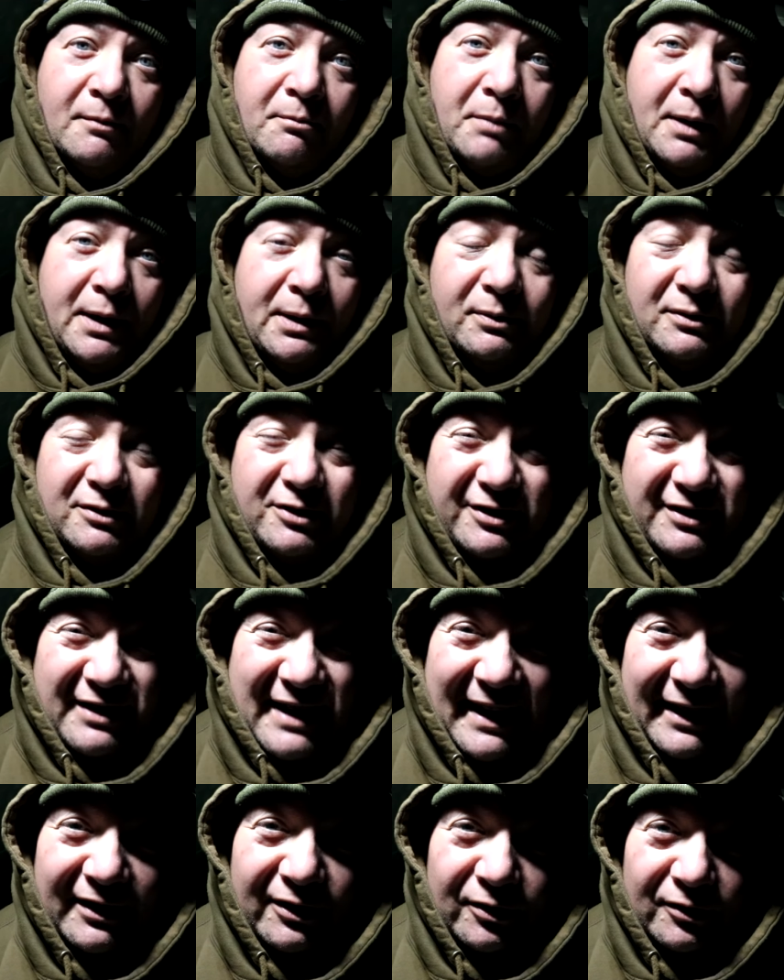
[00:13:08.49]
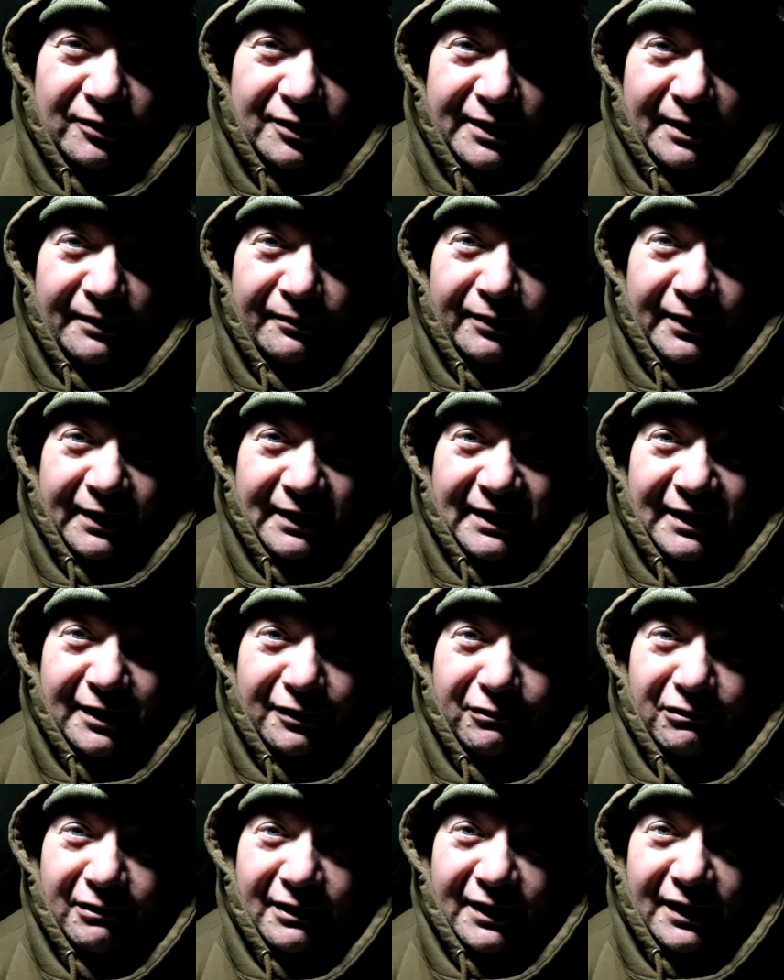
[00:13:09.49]
but it was snagged on something
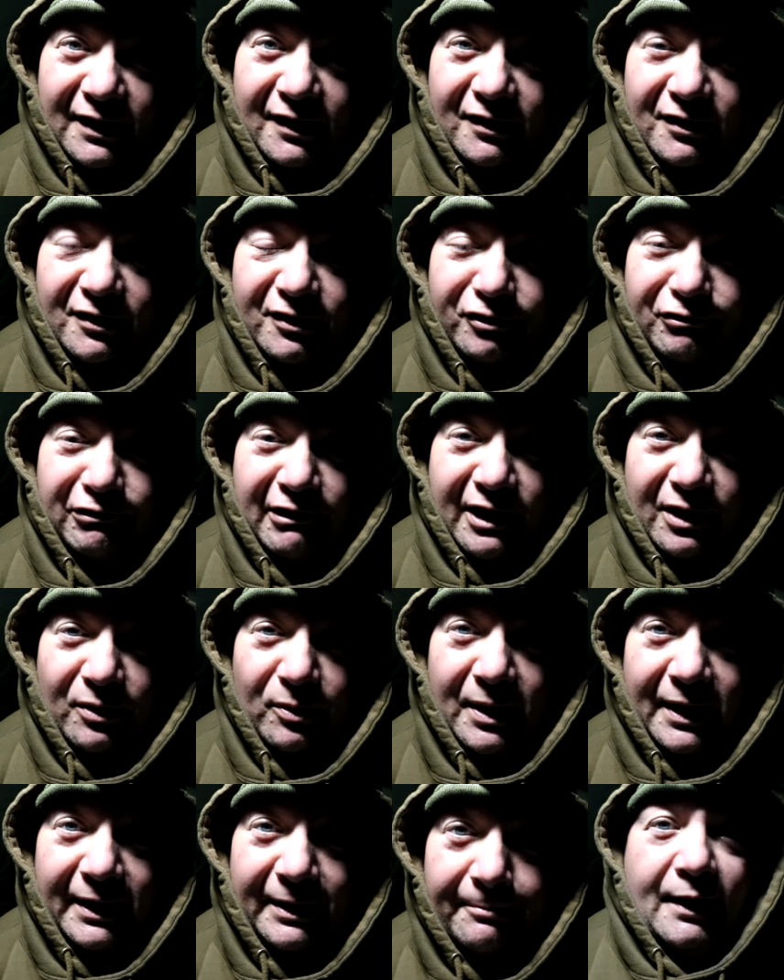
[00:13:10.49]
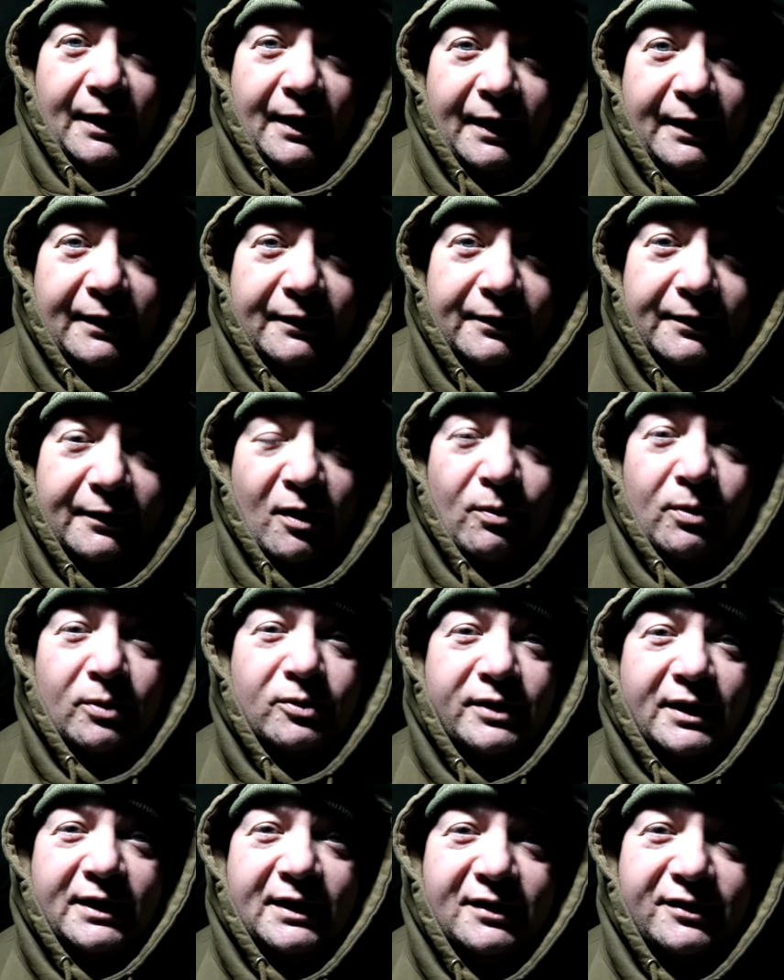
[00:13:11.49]
literally straight away. And I will
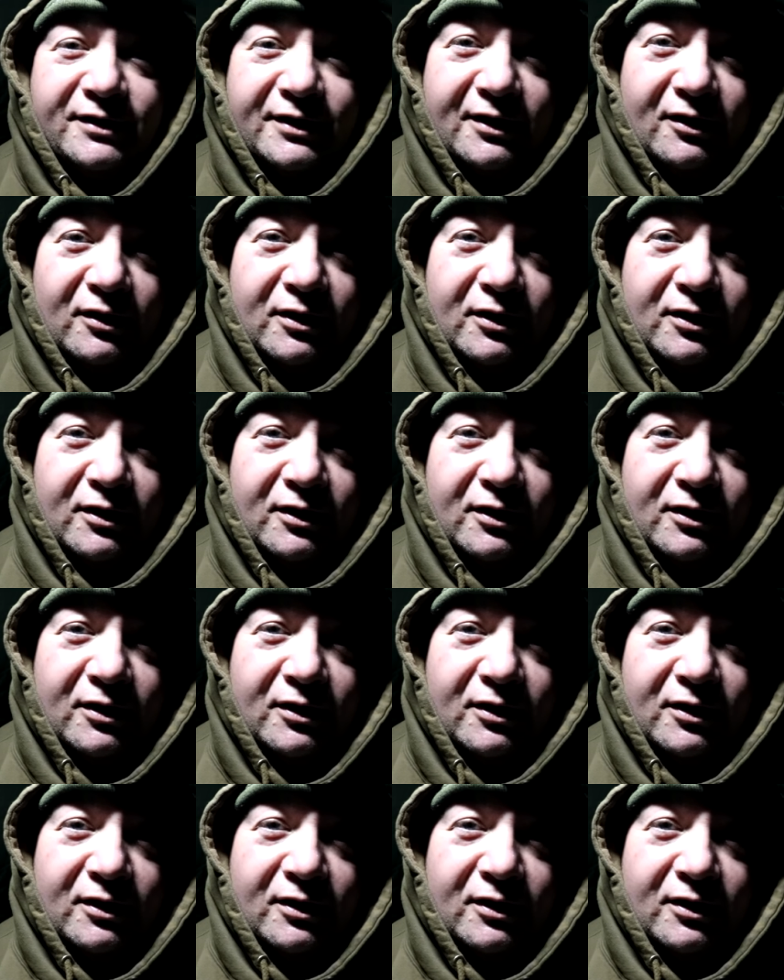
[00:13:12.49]
say this